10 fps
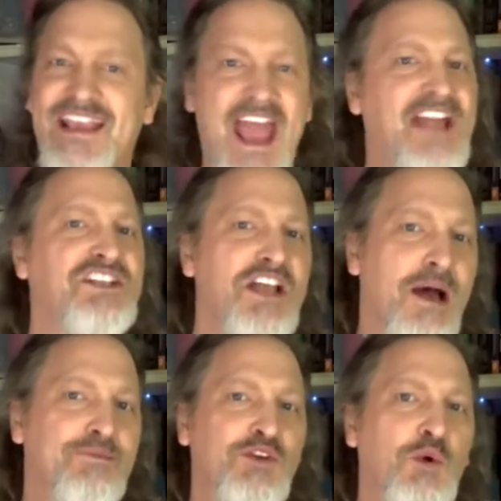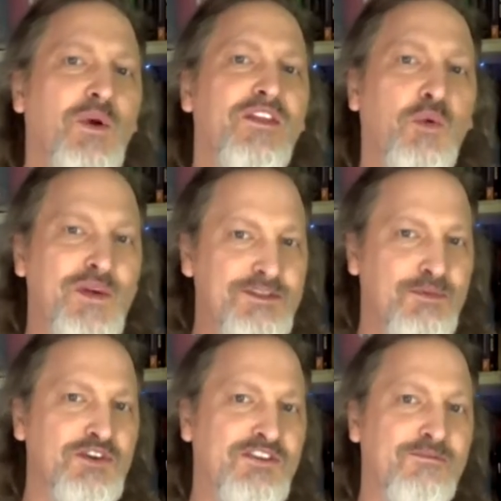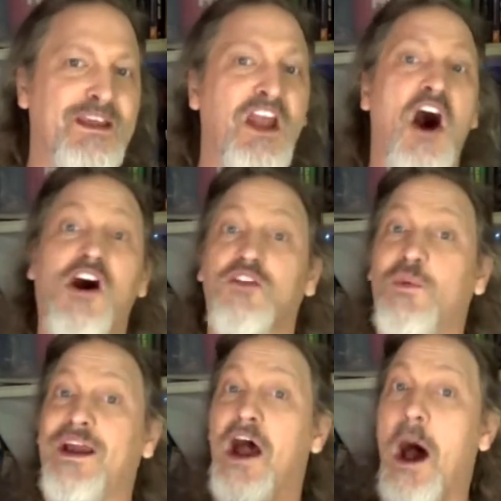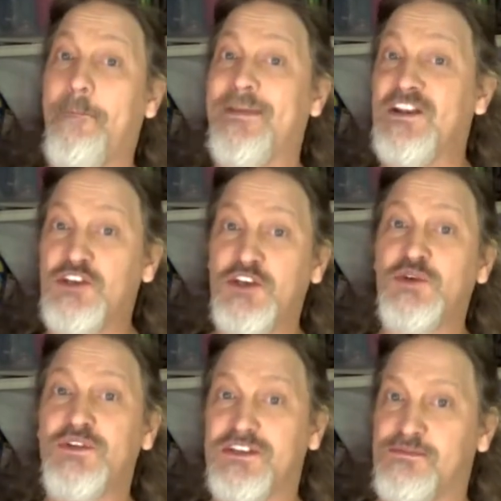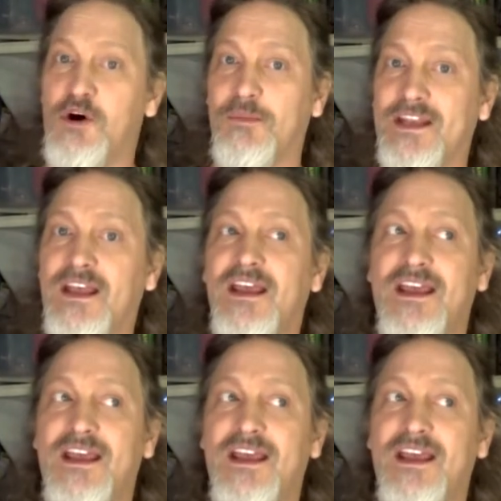catching up to where the Whisperers have been all the way up into this moment.